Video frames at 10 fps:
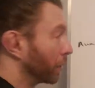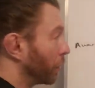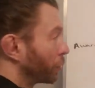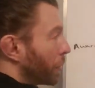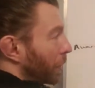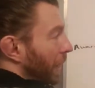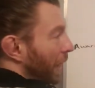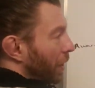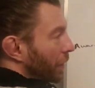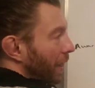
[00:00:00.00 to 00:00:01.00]
Most people get
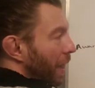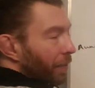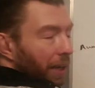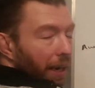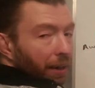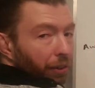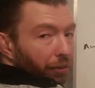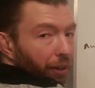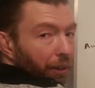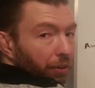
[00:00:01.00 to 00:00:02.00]
here and they never get out of this
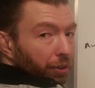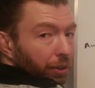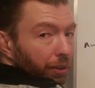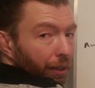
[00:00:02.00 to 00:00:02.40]
stage.